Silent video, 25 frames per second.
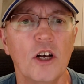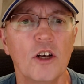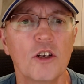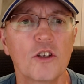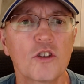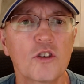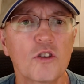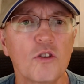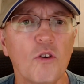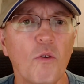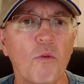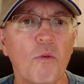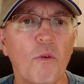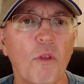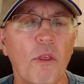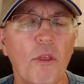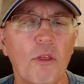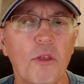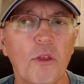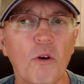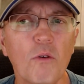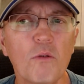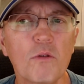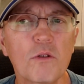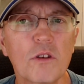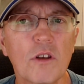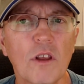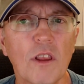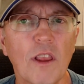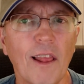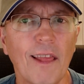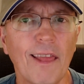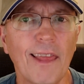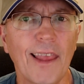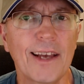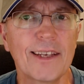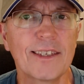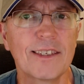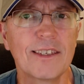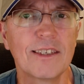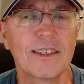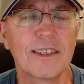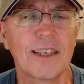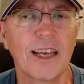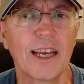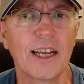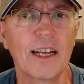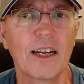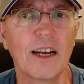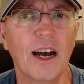So those are the
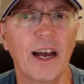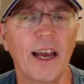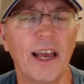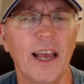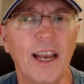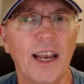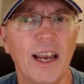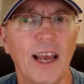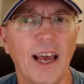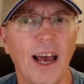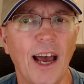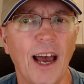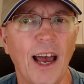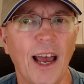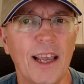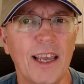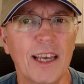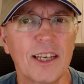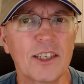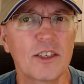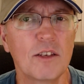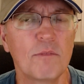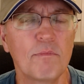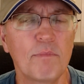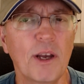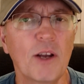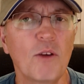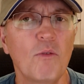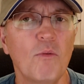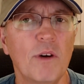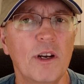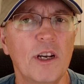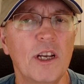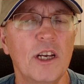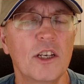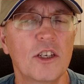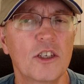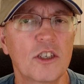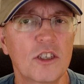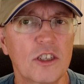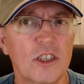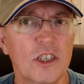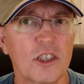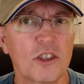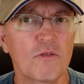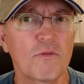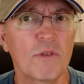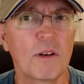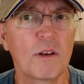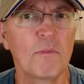lessons I got. And I guess the big one is
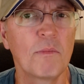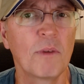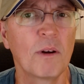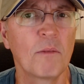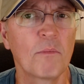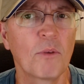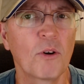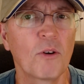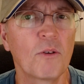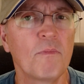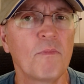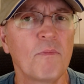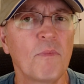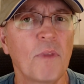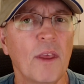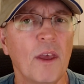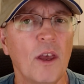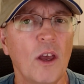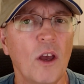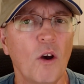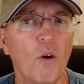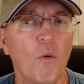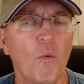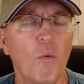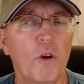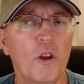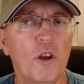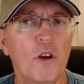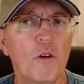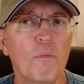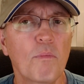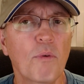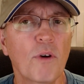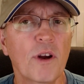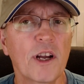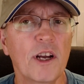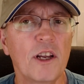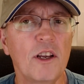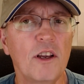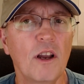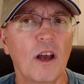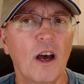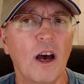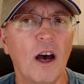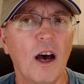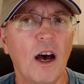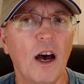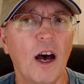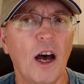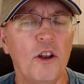just remember, when you bring
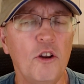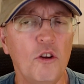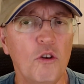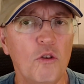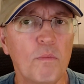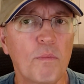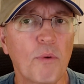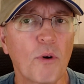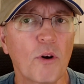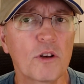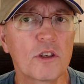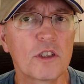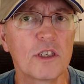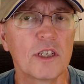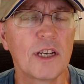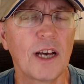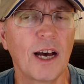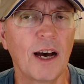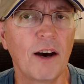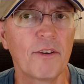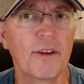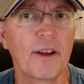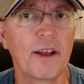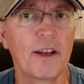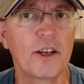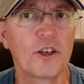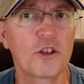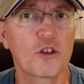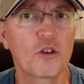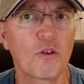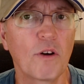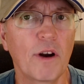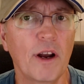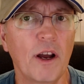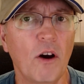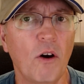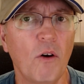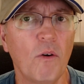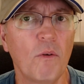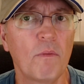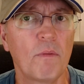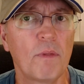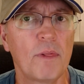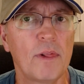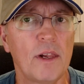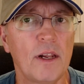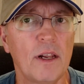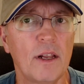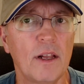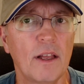a new person out on the trail,
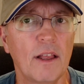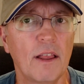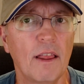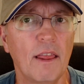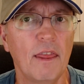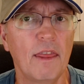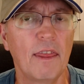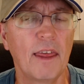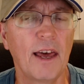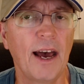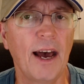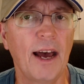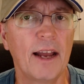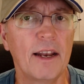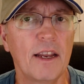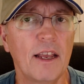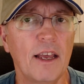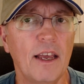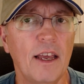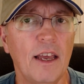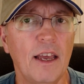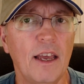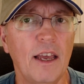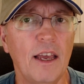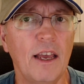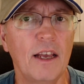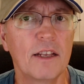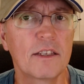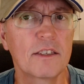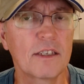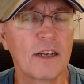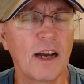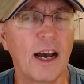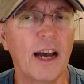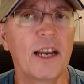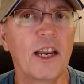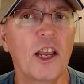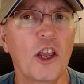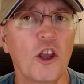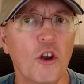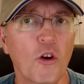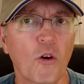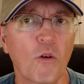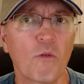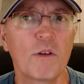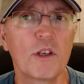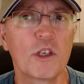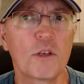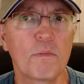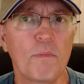that it's kind of
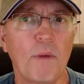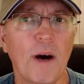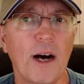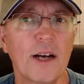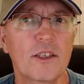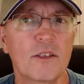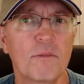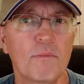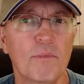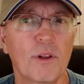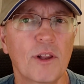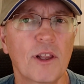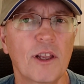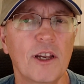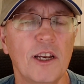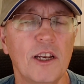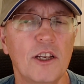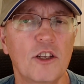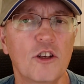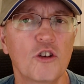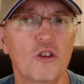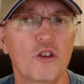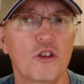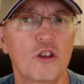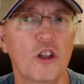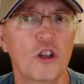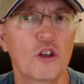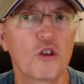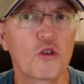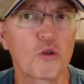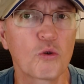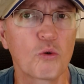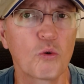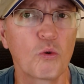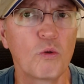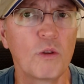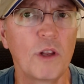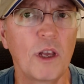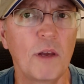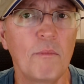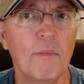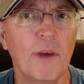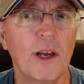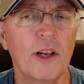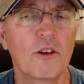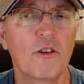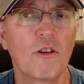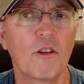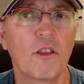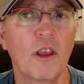your responsibility to truly
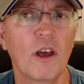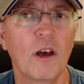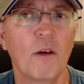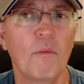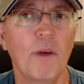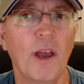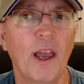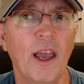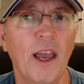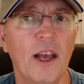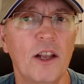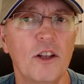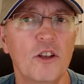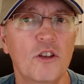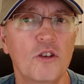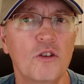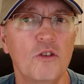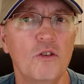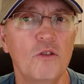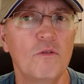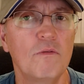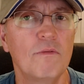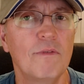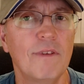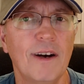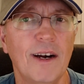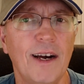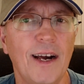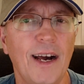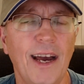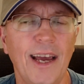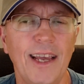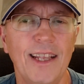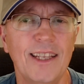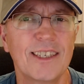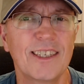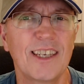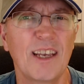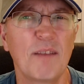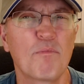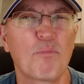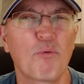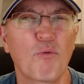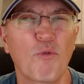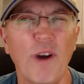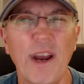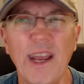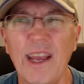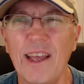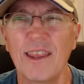mentor them and to, I hate to say
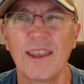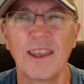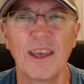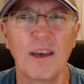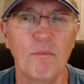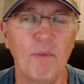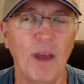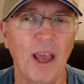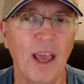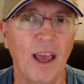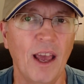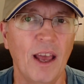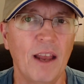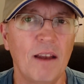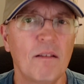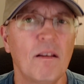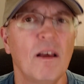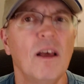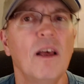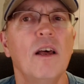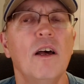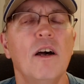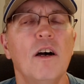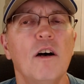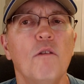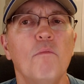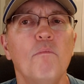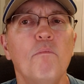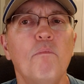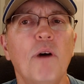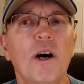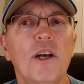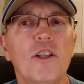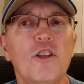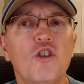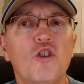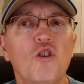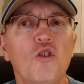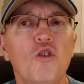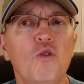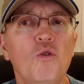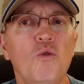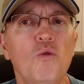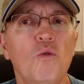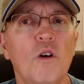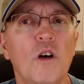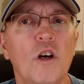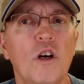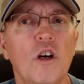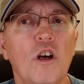break them in, but
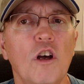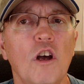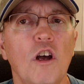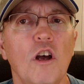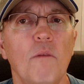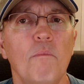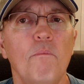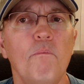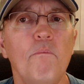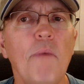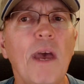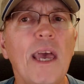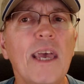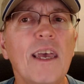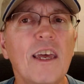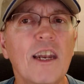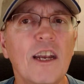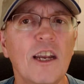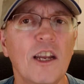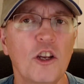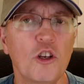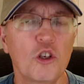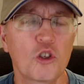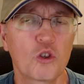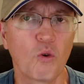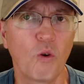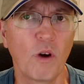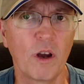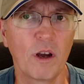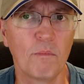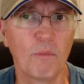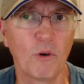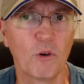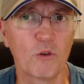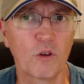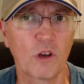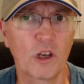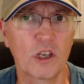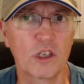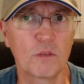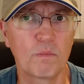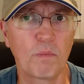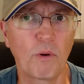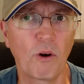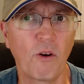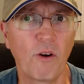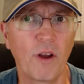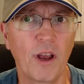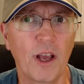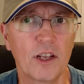to make it an enjoyable
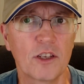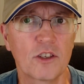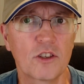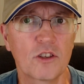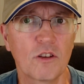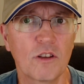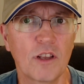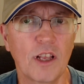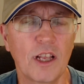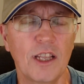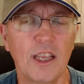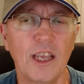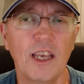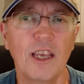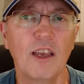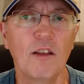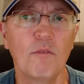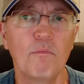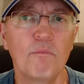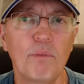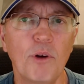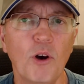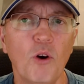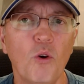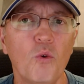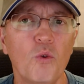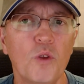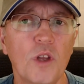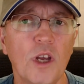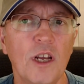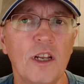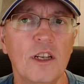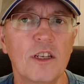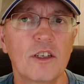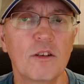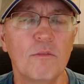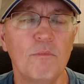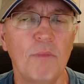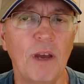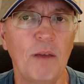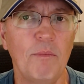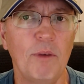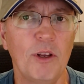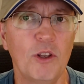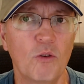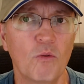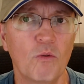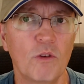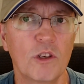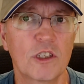experience so that they can build into maybe
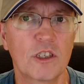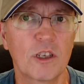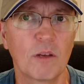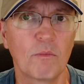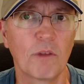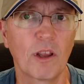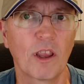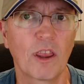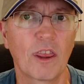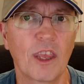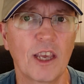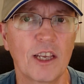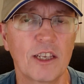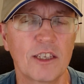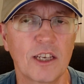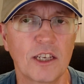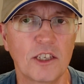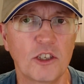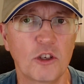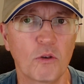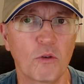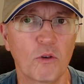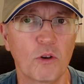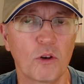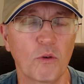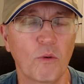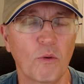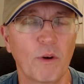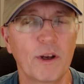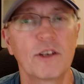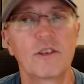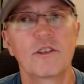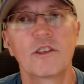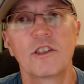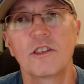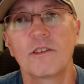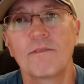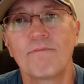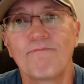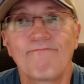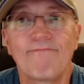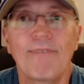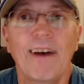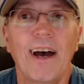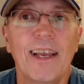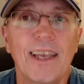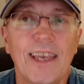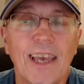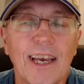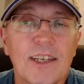doing some of the things that you were doing. Just,
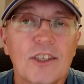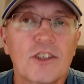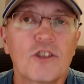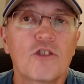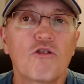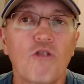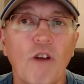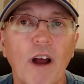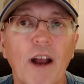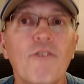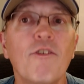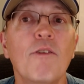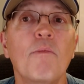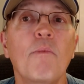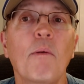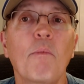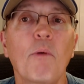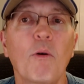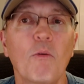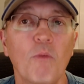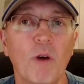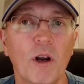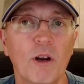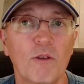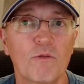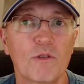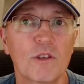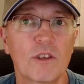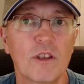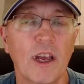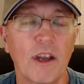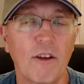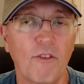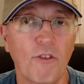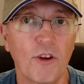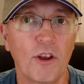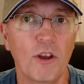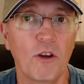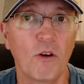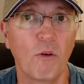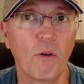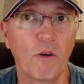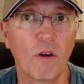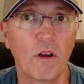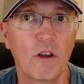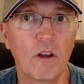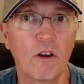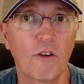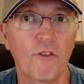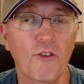I guess, try to remember what it was like for you
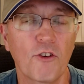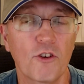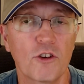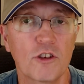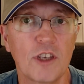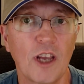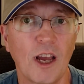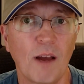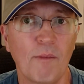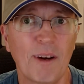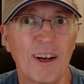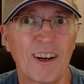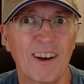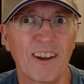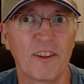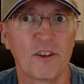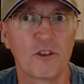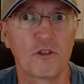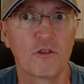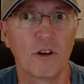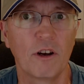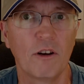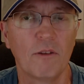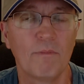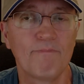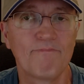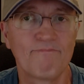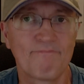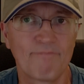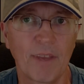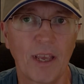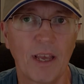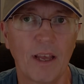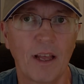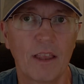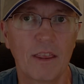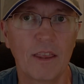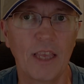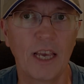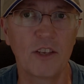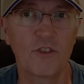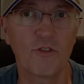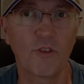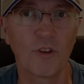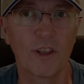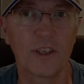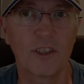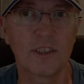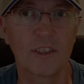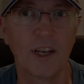your first time out on the trail. Thanks
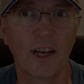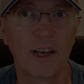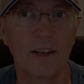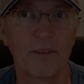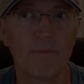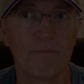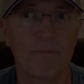for listening.